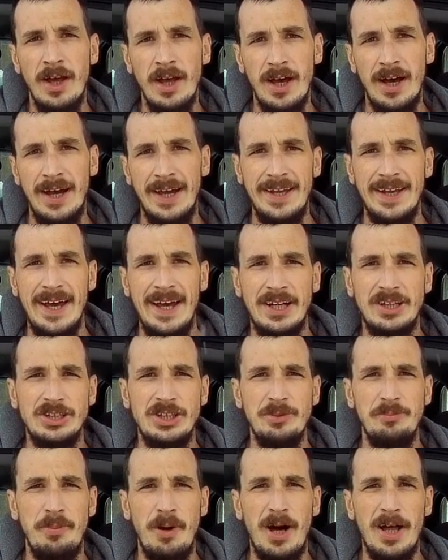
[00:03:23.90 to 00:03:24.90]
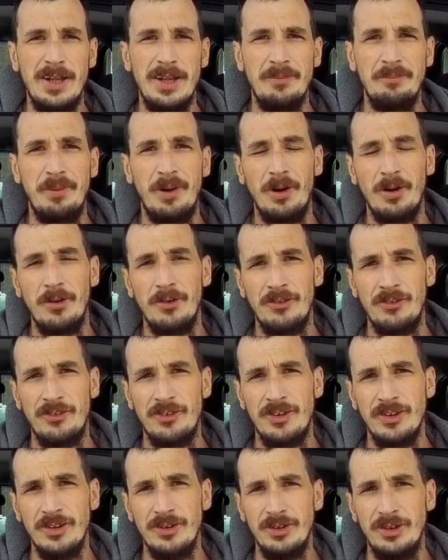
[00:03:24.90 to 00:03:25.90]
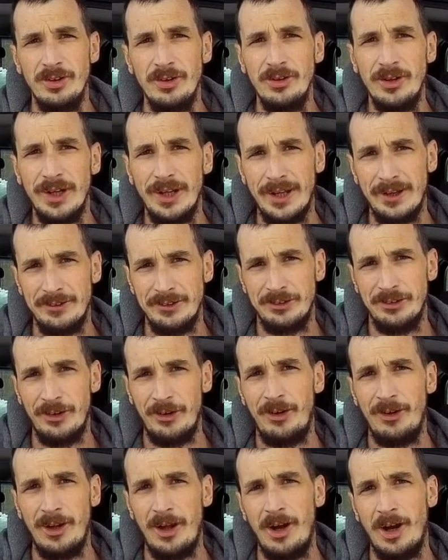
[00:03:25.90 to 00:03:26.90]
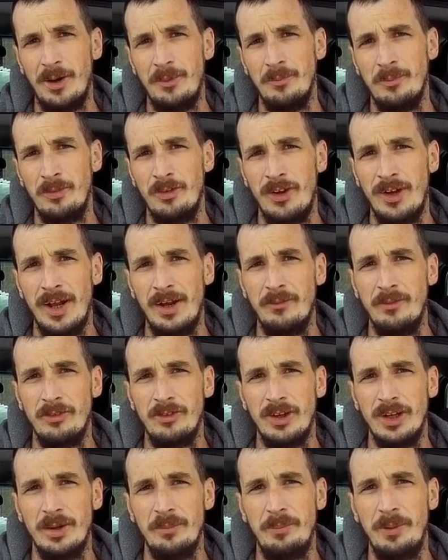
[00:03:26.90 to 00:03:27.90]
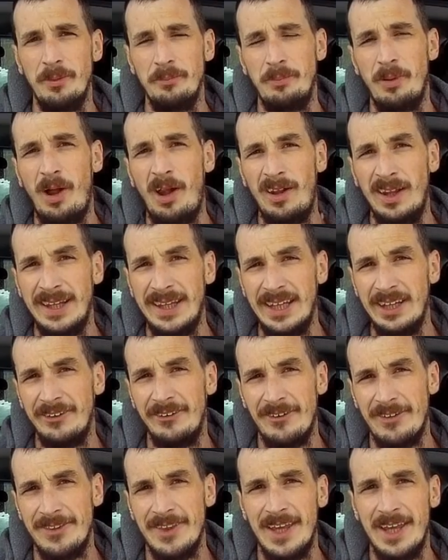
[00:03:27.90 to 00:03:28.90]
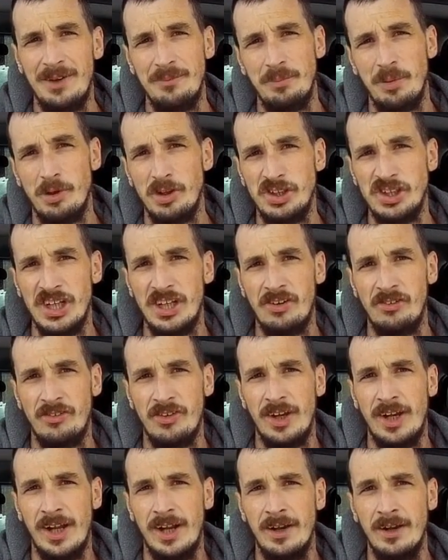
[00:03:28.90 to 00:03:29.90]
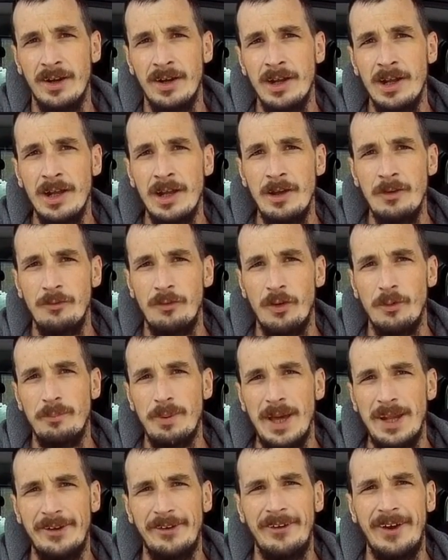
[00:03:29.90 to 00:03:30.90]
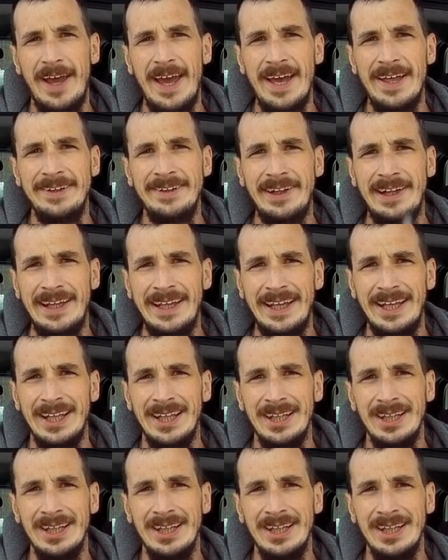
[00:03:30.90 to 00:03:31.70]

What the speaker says: I had actually bought the parts to do the control arms, and I was going to put polyurethane bushings in it for better handling.